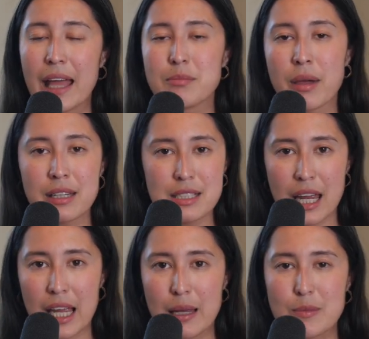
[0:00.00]
And many
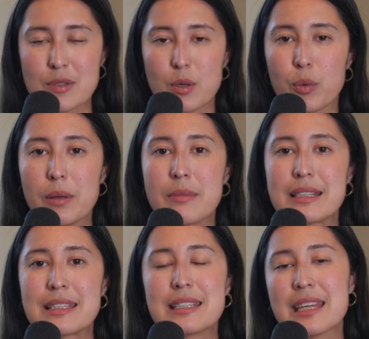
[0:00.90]
times we
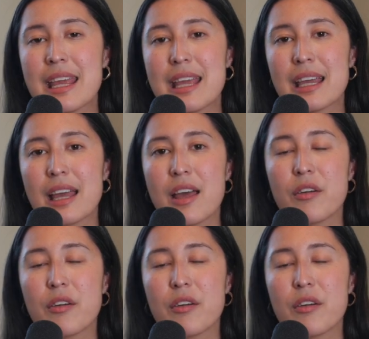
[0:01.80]
mistake